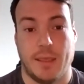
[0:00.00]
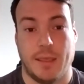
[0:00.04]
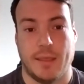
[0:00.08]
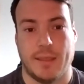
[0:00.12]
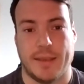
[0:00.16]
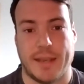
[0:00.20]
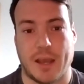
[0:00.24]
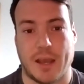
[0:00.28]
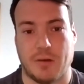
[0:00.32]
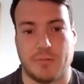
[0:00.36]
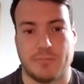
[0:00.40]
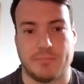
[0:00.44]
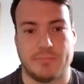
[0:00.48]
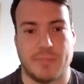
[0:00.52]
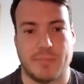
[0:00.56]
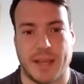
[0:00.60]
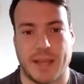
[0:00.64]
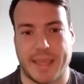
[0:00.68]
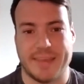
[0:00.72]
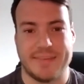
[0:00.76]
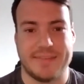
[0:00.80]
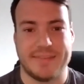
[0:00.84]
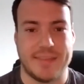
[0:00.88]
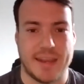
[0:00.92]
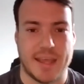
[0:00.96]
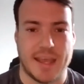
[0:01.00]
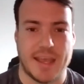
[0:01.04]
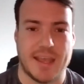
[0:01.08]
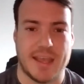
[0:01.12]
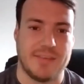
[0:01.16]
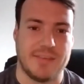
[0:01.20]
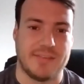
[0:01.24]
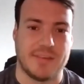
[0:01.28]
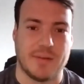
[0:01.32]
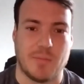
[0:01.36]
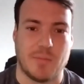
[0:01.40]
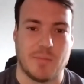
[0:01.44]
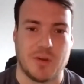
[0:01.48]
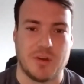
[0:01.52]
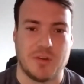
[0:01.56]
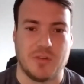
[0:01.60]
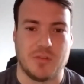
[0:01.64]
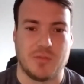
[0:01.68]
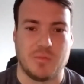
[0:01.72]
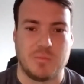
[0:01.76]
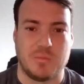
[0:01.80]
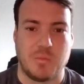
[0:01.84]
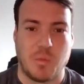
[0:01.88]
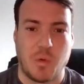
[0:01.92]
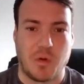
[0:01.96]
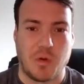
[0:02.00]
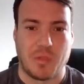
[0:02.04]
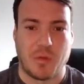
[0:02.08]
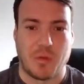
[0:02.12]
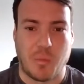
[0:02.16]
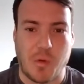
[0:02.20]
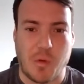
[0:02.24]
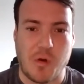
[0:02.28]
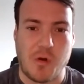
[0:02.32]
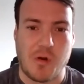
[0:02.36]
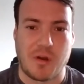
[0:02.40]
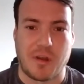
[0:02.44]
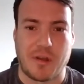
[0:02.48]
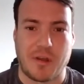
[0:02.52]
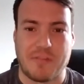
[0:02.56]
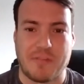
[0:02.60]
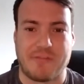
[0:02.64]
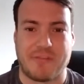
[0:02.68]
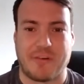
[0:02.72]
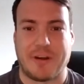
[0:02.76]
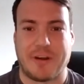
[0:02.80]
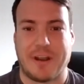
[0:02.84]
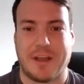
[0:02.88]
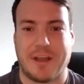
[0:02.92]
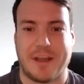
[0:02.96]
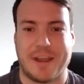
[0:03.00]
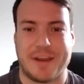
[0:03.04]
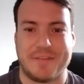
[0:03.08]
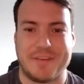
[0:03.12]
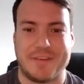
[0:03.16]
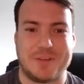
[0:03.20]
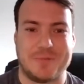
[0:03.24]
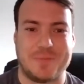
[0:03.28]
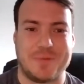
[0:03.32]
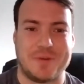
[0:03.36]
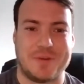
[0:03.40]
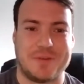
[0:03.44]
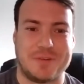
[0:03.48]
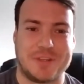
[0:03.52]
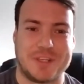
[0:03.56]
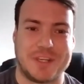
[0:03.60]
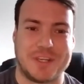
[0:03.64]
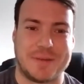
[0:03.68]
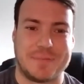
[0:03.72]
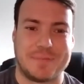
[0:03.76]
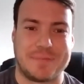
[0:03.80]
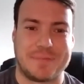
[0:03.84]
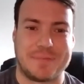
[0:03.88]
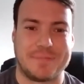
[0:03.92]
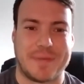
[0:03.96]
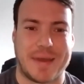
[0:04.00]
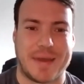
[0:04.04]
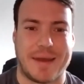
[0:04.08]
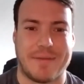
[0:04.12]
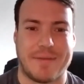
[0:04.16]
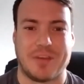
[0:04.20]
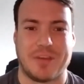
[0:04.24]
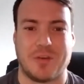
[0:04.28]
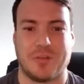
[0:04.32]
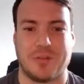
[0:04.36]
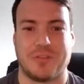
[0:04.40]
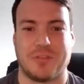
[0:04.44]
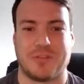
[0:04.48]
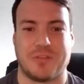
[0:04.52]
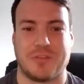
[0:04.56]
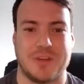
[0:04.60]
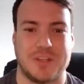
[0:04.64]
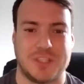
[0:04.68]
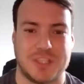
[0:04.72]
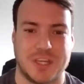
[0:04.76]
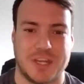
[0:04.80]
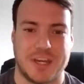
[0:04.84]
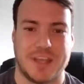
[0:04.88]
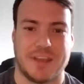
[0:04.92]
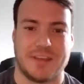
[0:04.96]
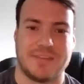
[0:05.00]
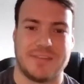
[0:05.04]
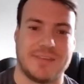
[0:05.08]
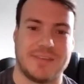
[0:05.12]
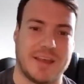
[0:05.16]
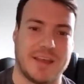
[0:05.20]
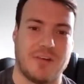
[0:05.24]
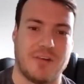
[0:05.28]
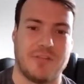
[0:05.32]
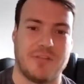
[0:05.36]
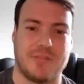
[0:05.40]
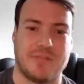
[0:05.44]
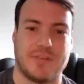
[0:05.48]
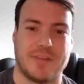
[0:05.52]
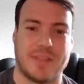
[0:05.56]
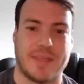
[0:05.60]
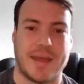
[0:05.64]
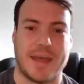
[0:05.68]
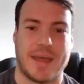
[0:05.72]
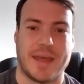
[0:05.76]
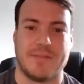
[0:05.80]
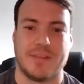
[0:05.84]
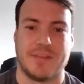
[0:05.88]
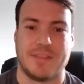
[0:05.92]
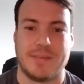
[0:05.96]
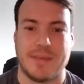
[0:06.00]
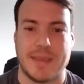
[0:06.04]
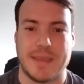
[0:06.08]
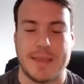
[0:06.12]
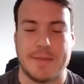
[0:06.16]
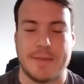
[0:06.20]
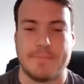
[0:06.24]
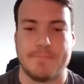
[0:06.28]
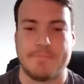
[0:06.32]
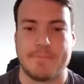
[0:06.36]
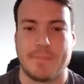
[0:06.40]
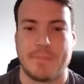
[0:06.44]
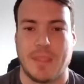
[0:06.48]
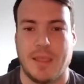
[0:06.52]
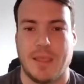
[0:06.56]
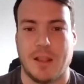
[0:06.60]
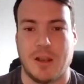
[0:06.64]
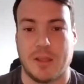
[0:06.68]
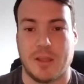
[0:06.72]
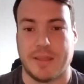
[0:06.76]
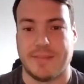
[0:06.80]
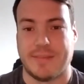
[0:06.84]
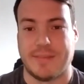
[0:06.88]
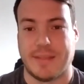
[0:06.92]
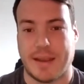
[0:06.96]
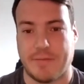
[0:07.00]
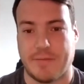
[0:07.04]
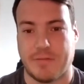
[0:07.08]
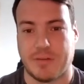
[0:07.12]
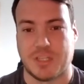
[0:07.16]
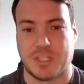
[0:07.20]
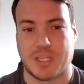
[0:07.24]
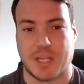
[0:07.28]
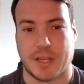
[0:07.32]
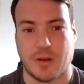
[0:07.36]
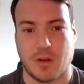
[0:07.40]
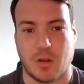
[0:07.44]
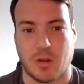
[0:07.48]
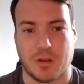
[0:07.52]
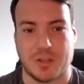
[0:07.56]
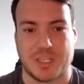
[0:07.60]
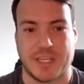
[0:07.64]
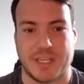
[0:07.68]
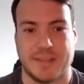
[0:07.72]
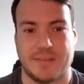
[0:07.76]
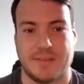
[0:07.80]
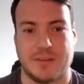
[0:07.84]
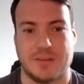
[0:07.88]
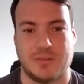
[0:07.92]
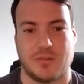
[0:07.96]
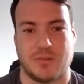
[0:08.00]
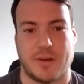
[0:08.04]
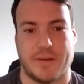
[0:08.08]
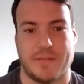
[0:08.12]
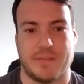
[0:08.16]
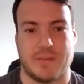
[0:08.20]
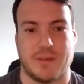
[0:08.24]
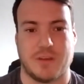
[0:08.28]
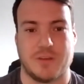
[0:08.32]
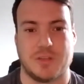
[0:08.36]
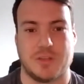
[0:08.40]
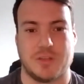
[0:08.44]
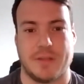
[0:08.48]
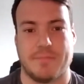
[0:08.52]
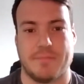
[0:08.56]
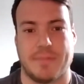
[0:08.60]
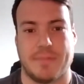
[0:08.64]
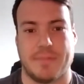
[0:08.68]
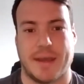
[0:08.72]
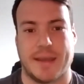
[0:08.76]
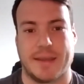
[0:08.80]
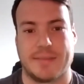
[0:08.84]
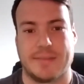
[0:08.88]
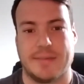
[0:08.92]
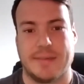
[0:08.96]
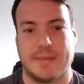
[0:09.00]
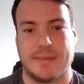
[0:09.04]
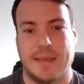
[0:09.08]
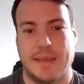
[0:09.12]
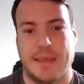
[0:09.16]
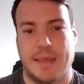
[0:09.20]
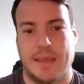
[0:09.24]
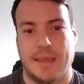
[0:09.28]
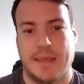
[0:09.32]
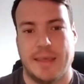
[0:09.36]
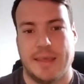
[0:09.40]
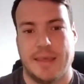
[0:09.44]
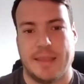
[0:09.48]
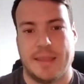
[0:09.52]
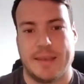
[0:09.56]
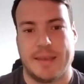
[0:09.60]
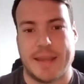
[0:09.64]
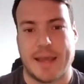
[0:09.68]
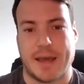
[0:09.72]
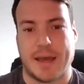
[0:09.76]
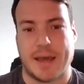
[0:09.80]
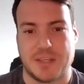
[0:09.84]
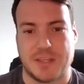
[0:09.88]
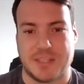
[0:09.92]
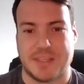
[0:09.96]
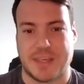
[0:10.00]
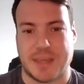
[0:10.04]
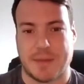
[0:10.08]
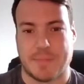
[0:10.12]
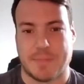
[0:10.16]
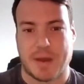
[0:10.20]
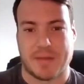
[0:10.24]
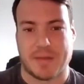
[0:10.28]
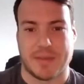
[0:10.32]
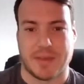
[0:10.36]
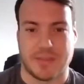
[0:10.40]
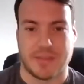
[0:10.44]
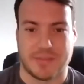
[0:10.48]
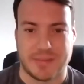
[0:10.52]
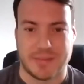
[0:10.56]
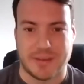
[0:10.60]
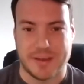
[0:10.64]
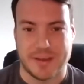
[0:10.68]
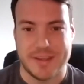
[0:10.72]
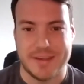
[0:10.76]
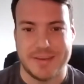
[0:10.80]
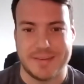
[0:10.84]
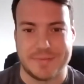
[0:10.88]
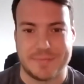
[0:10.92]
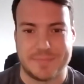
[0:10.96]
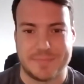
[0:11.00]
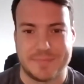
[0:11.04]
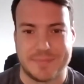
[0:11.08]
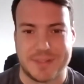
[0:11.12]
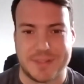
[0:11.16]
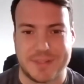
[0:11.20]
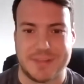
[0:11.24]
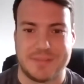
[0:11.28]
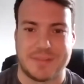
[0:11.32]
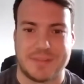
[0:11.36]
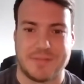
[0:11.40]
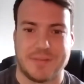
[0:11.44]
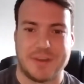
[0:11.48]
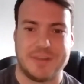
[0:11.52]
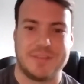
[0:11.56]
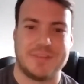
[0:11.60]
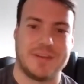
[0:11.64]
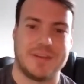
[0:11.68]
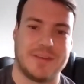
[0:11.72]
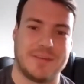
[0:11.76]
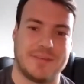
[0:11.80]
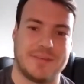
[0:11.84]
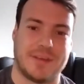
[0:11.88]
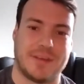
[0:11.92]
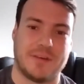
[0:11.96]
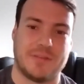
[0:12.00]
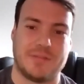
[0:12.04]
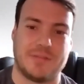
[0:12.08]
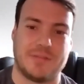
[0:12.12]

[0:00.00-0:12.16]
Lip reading: Now, my guest today is someone who's walked the walk on the front line of entrepreneurship, having gone through a journey herself at the head of a team looking to leverage technology to drive social impact. Now that she's come out the other side, she's devoted herself